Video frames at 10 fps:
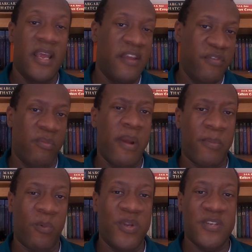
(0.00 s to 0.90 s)
If you
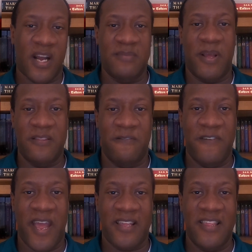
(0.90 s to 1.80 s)
remember, we talked about the
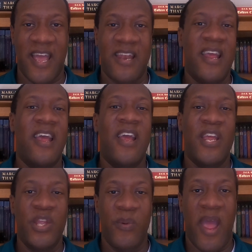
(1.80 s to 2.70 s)
fact that
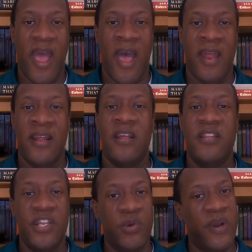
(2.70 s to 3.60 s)
you had
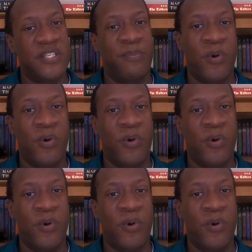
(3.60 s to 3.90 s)
the U.S.